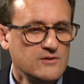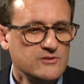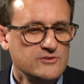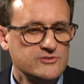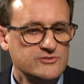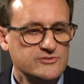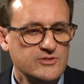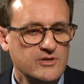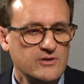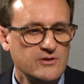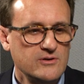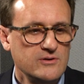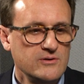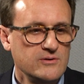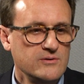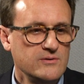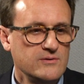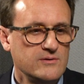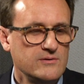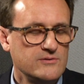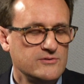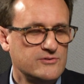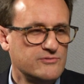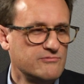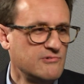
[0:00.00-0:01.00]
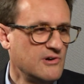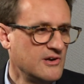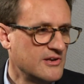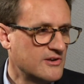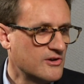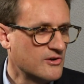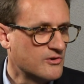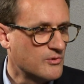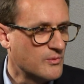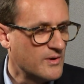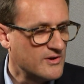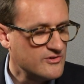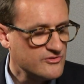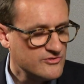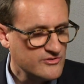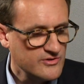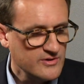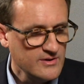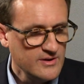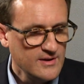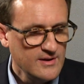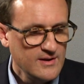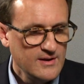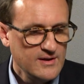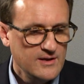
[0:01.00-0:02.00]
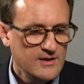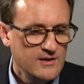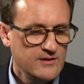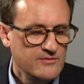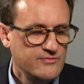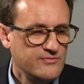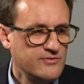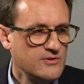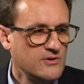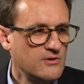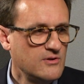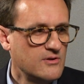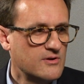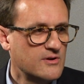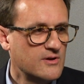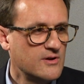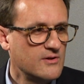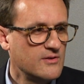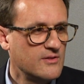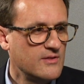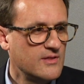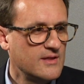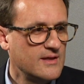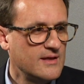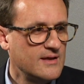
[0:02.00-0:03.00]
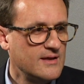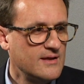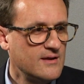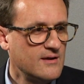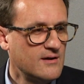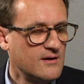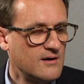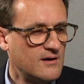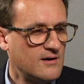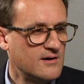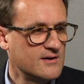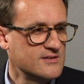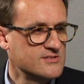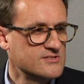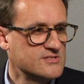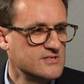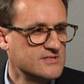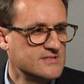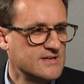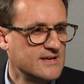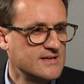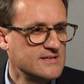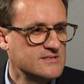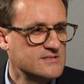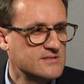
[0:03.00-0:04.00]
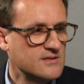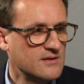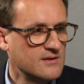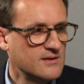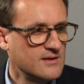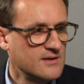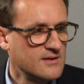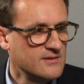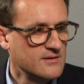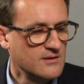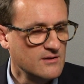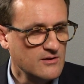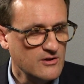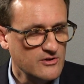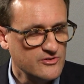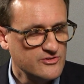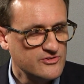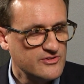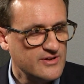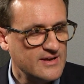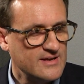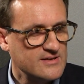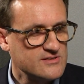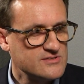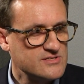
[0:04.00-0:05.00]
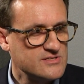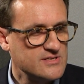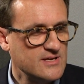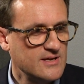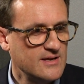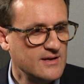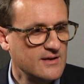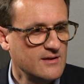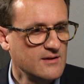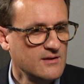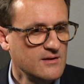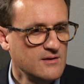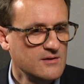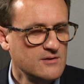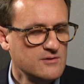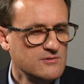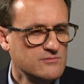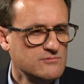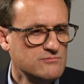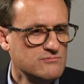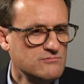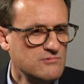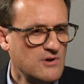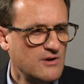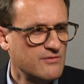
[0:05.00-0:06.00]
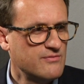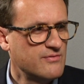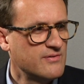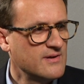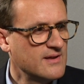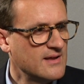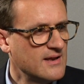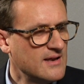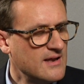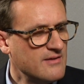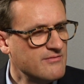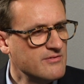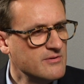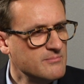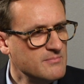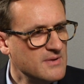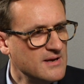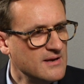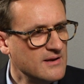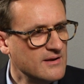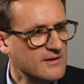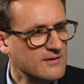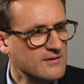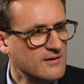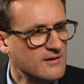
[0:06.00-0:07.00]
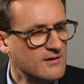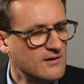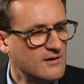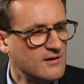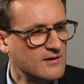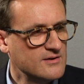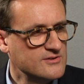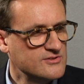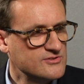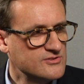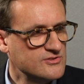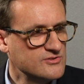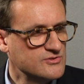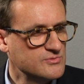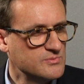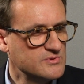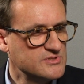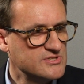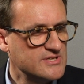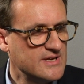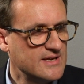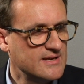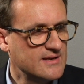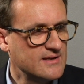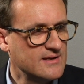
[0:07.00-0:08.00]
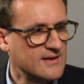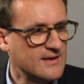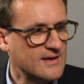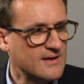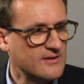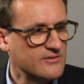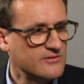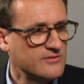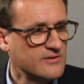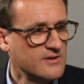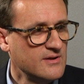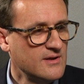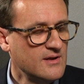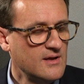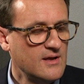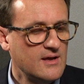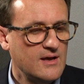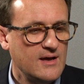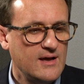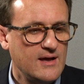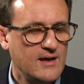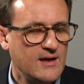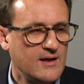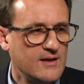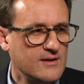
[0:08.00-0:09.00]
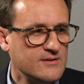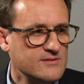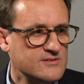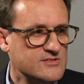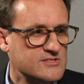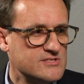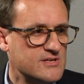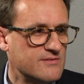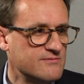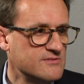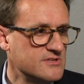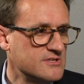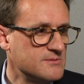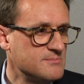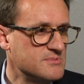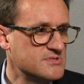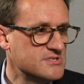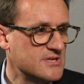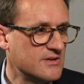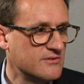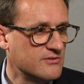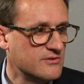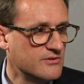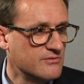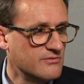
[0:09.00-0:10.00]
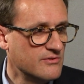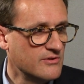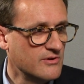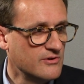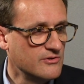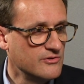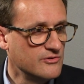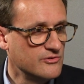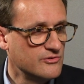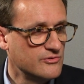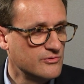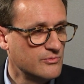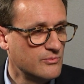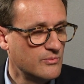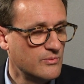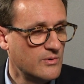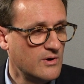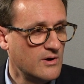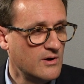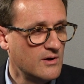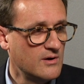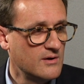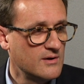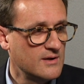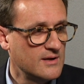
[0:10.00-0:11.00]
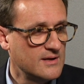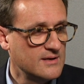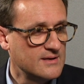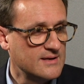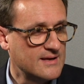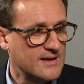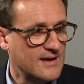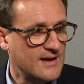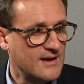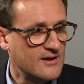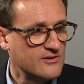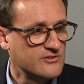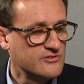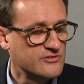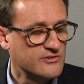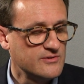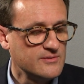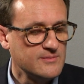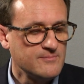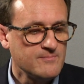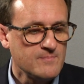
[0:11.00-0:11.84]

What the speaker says: So it's a really good question. If you look at the ISA data in the last tax year, roughly 11 million ISAs were taken out and 70% of those were in cash.